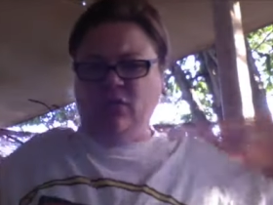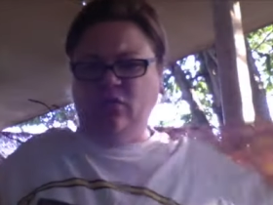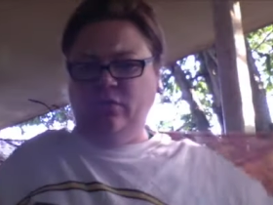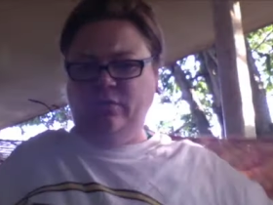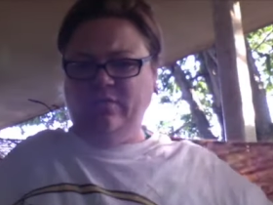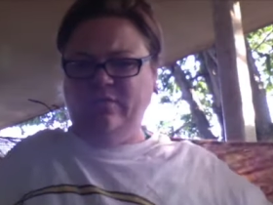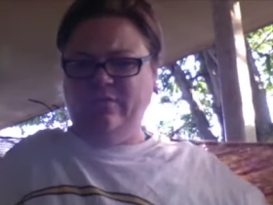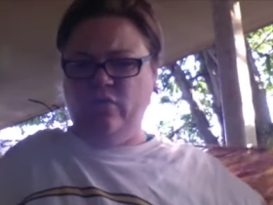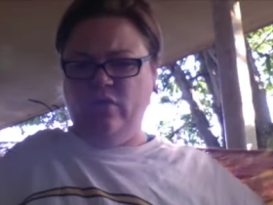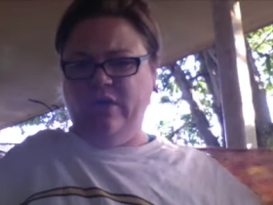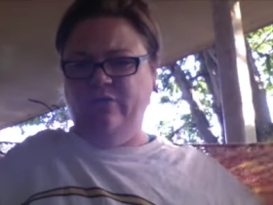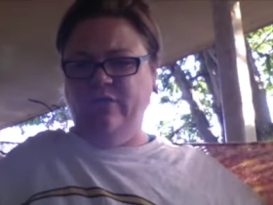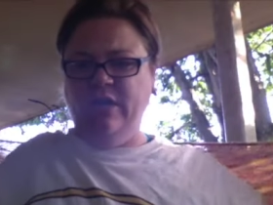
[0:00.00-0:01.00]
called for
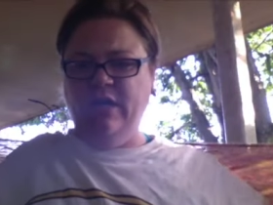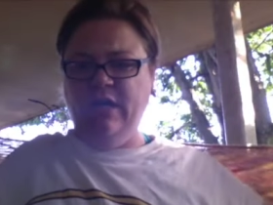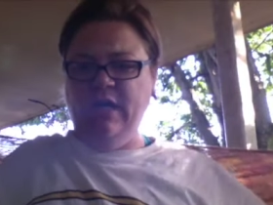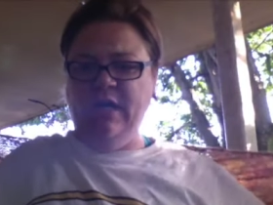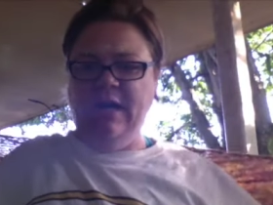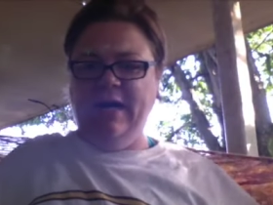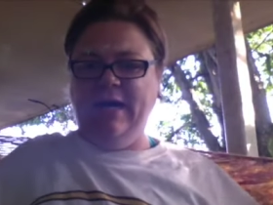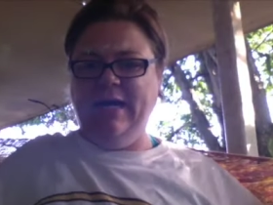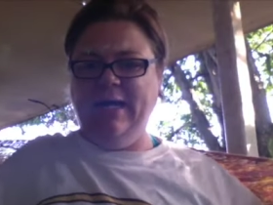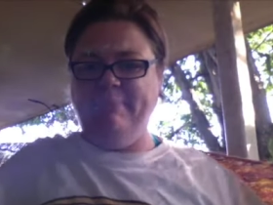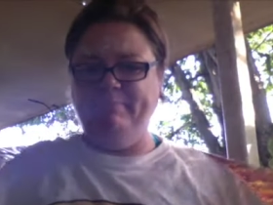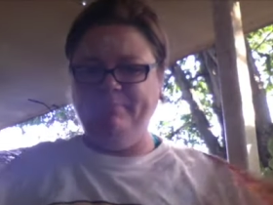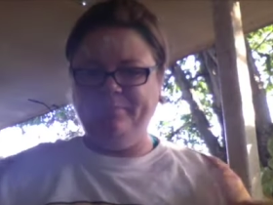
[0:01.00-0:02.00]
400,
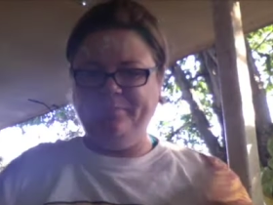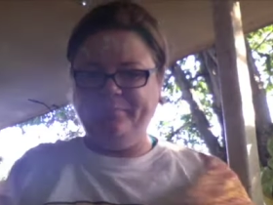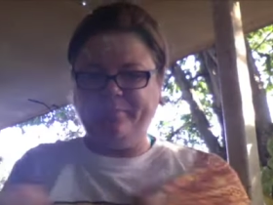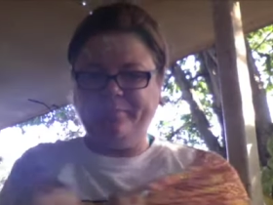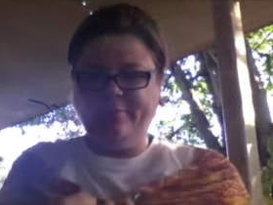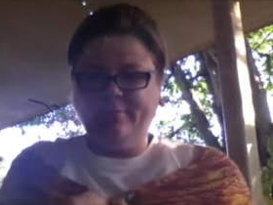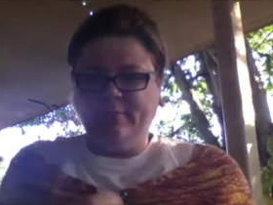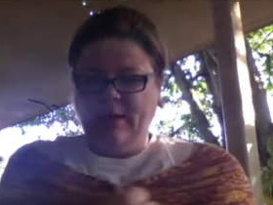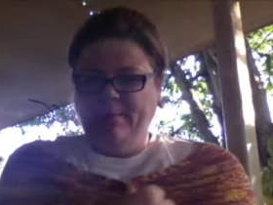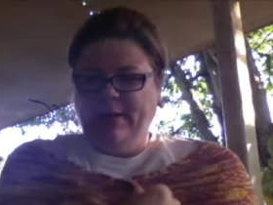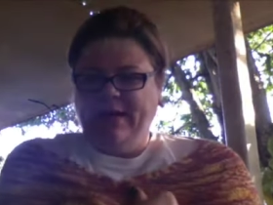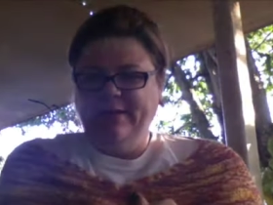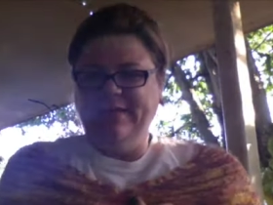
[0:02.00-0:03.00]
um,
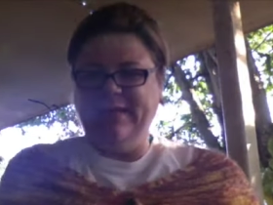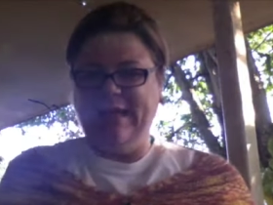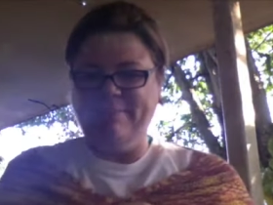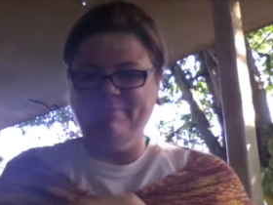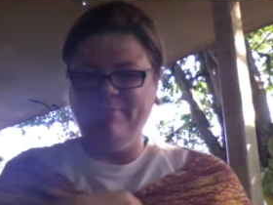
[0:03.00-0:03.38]
but yeah.